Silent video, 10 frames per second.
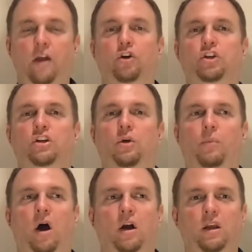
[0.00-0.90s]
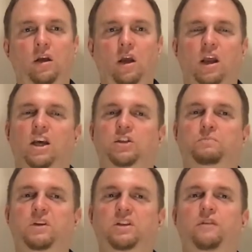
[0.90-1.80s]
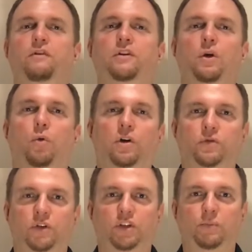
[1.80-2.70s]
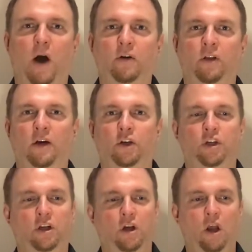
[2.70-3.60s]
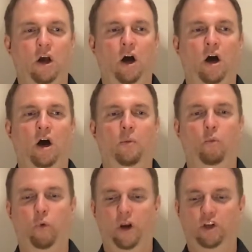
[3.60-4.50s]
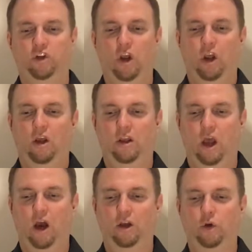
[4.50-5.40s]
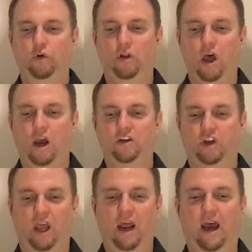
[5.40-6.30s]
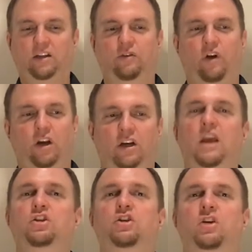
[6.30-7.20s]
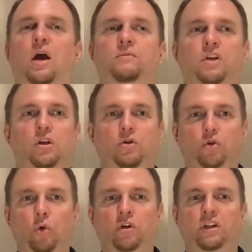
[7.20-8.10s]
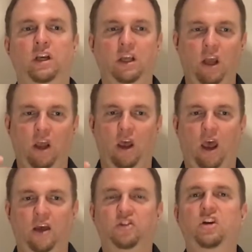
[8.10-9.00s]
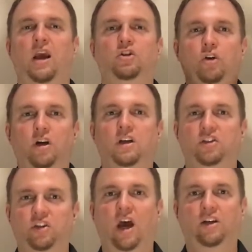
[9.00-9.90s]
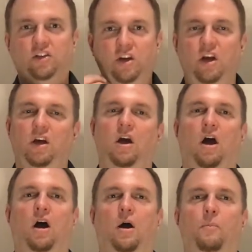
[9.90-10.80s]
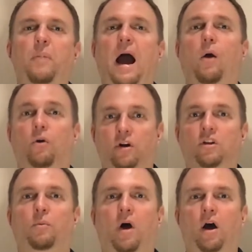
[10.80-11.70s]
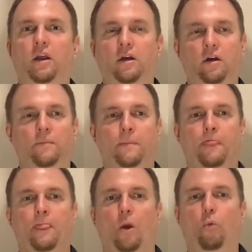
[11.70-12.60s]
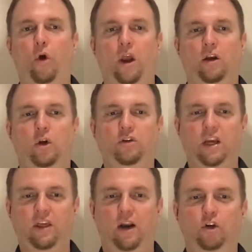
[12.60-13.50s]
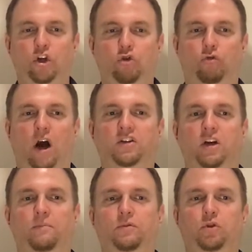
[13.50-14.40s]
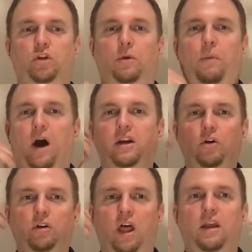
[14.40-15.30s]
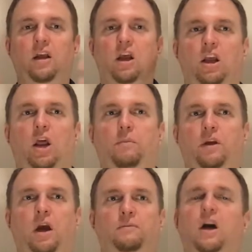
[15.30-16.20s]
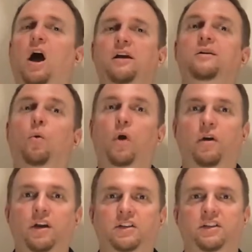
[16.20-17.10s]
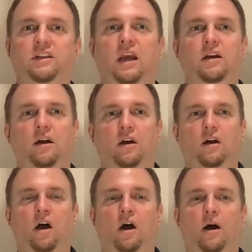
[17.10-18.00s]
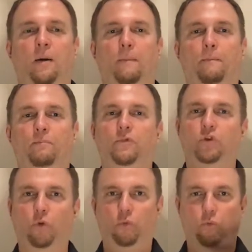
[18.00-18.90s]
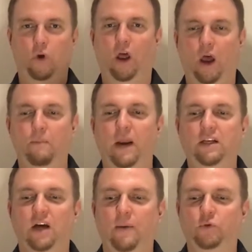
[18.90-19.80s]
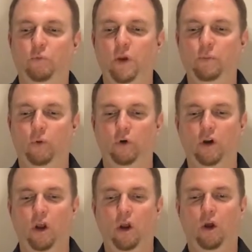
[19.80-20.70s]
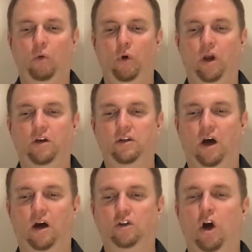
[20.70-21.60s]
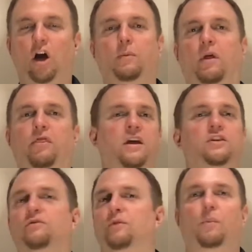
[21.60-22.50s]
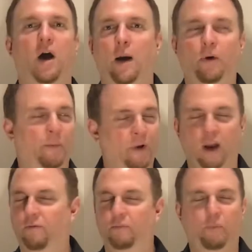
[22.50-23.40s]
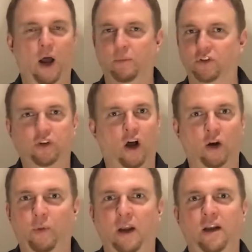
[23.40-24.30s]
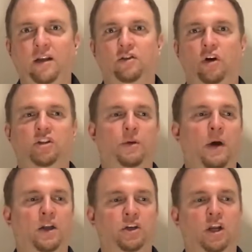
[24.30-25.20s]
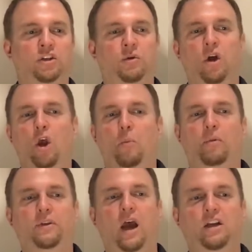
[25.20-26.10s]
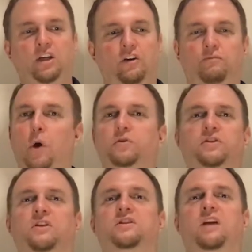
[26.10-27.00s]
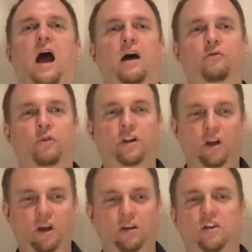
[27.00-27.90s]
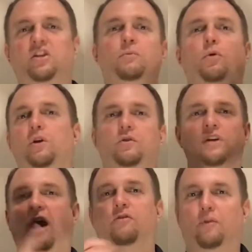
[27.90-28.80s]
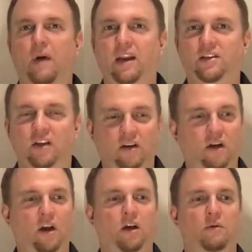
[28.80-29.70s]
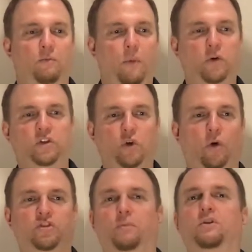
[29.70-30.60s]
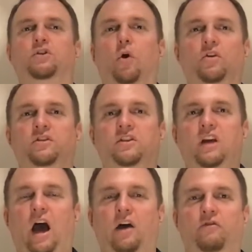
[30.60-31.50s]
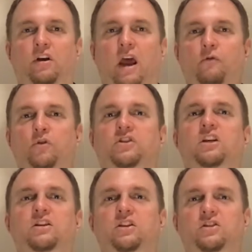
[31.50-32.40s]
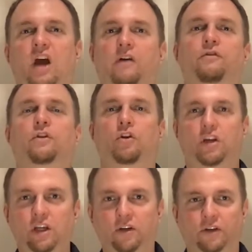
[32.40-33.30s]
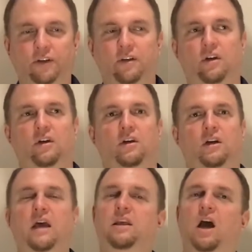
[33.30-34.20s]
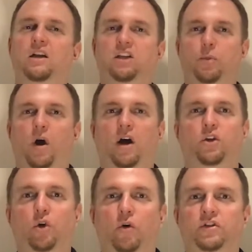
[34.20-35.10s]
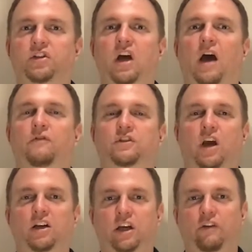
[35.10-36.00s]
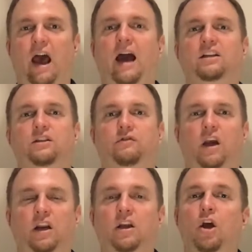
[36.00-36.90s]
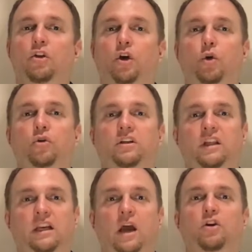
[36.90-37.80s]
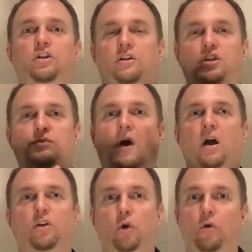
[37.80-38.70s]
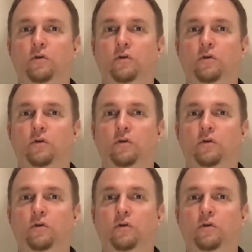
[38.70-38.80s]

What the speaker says: energy in the body. It specifically works with spinal energy. When it's utilized and activated in ancient times, they used kundalini as tantric and sex power in the body. When you take that energy, you rise it up to the pineal gland, it becomes a heightened awareness state. So many times when people would talk about things from the Bible, I'm not a Bible scholar by any stretch of the imagination, but the idea of Moses' staff and the symbol we use now for medicine. Moses holds up his golden staff and everyone sees the staff and they're healed. And the idea behind the golden staff is the idea of activating the kundalini energy of the spine. The